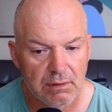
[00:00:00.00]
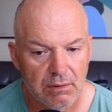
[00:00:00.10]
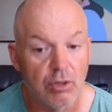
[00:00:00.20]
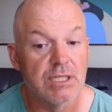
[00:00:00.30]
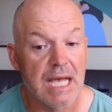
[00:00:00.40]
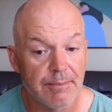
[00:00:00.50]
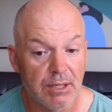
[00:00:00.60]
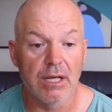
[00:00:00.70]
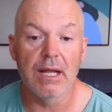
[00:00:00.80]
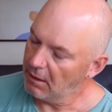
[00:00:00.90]
Where it's happening
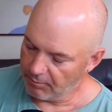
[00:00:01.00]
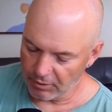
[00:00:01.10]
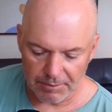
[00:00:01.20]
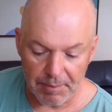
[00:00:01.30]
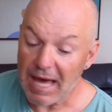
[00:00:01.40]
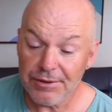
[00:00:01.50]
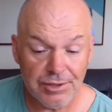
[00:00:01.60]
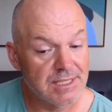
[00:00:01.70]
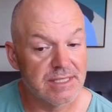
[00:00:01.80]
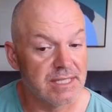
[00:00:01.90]
right now. But the path
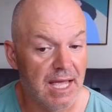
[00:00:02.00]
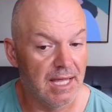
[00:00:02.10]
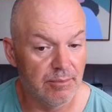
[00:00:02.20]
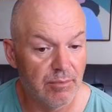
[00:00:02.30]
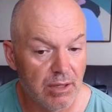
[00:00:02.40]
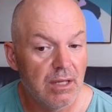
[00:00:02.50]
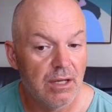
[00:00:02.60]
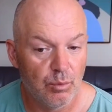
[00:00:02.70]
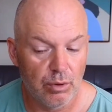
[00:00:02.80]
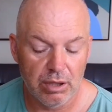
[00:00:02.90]
is the same.
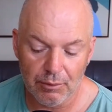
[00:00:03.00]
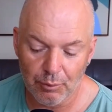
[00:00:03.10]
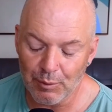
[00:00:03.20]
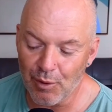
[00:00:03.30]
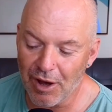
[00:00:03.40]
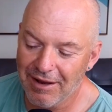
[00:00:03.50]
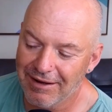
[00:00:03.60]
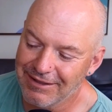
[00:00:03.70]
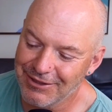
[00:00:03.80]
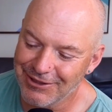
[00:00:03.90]
We
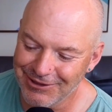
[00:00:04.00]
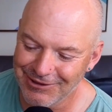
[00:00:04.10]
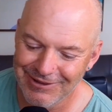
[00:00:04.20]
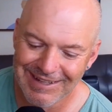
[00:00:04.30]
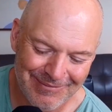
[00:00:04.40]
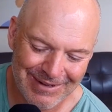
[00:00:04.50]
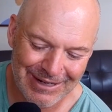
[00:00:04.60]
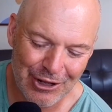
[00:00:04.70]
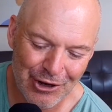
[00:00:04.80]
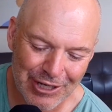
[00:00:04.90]
want to
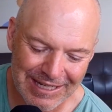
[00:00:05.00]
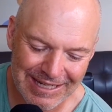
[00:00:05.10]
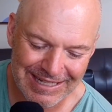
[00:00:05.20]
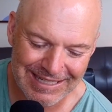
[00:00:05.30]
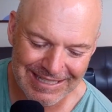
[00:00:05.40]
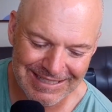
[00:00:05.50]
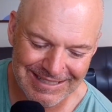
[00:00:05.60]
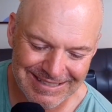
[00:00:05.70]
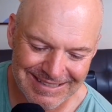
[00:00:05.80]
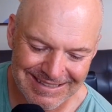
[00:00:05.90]
look at it
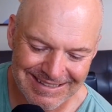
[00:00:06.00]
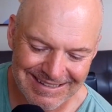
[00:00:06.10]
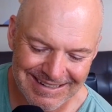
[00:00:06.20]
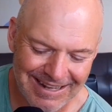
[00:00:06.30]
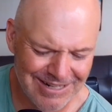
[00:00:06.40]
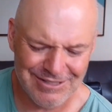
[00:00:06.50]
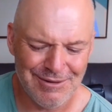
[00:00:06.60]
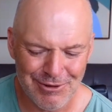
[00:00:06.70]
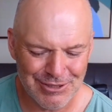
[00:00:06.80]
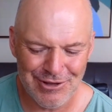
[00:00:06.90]
as it's the
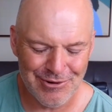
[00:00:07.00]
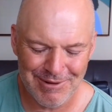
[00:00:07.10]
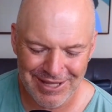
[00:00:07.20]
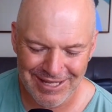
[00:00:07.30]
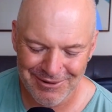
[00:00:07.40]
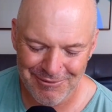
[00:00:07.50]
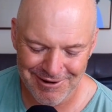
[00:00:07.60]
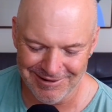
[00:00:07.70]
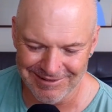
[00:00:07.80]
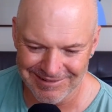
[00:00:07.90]
most normal thing in the
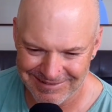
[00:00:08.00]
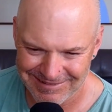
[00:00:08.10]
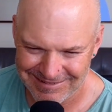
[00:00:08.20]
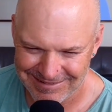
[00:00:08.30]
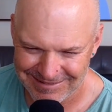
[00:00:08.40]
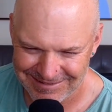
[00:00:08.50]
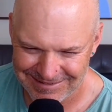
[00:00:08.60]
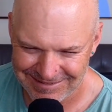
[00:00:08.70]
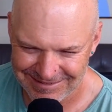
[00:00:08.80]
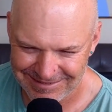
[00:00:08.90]
world.
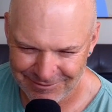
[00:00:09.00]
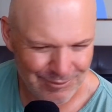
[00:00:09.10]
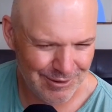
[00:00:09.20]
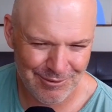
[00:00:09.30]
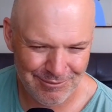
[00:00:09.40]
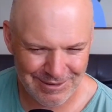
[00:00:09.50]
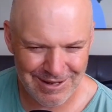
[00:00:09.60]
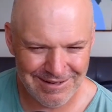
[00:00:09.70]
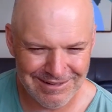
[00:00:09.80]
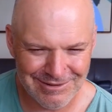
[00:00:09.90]

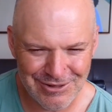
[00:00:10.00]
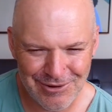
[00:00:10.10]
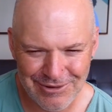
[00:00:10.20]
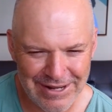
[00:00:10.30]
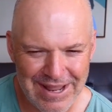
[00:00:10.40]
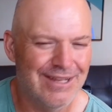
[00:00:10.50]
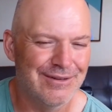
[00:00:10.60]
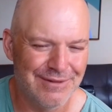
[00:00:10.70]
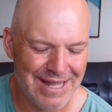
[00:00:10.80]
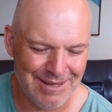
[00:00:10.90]
There's no
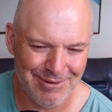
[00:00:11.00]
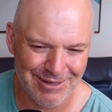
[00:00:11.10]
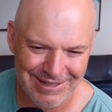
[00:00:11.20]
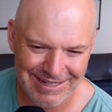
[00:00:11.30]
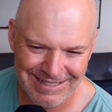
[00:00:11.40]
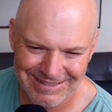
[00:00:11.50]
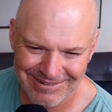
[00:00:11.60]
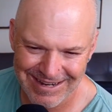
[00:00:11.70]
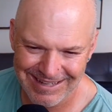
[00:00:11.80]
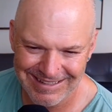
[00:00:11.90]
negative label on this,
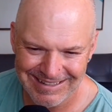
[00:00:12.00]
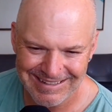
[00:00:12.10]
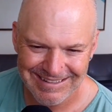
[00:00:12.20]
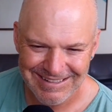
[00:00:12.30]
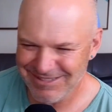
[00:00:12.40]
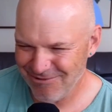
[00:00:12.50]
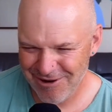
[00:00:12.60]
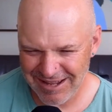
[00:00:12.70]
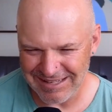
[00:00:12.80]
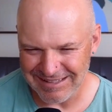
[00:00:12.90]
right? It's all right.